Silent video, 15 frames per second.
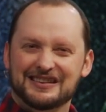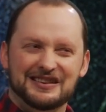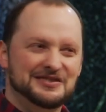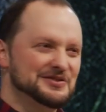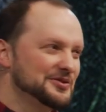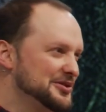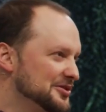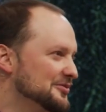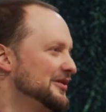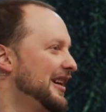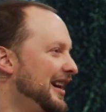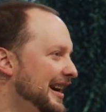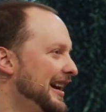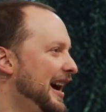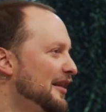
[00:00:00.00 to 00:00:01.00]
And so you and
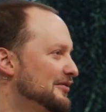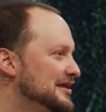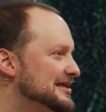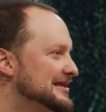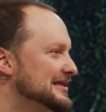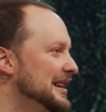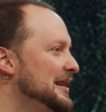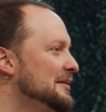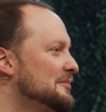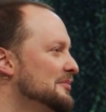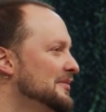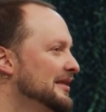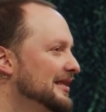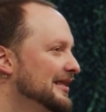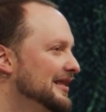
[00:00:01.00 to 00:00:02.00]
I have this same,